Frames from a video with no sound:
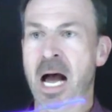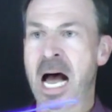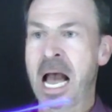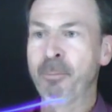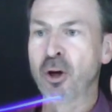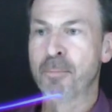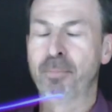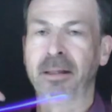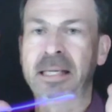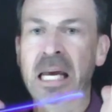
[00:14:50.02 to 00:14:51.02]
I'm going to
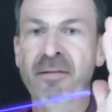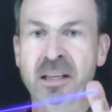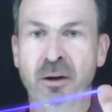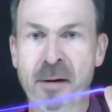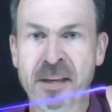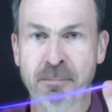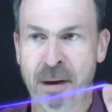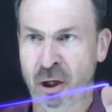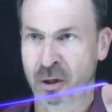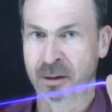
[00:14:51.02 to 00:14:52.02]
believe something about this
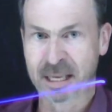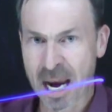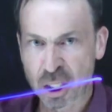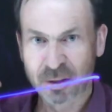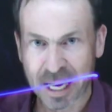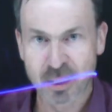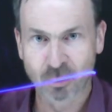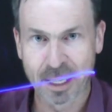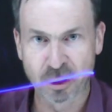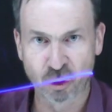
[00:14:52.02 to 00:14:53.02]
picture, because it actually does
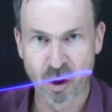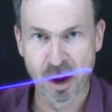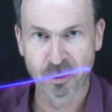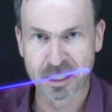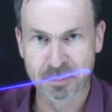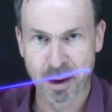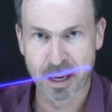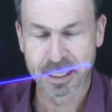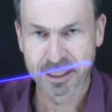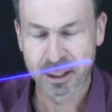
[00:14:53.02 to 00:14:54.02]
relate to triangles in his
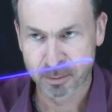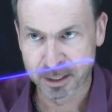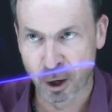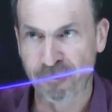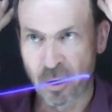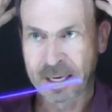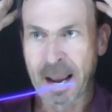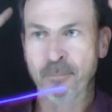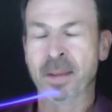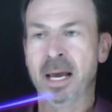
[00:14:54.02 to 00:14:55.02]
mind. He said to himself,
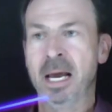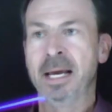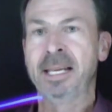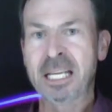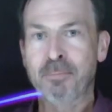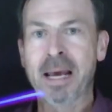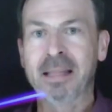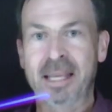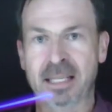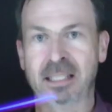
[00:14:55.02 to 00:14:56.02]
okay, let's
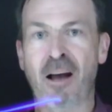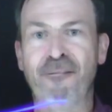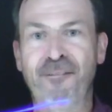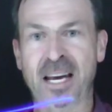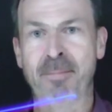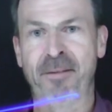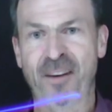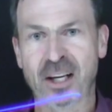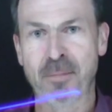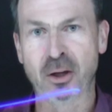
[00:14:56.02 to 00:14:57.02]
make this a
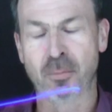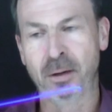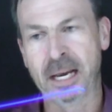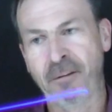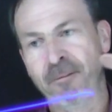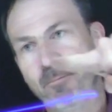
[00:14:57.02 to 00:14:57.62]
fundamental belief.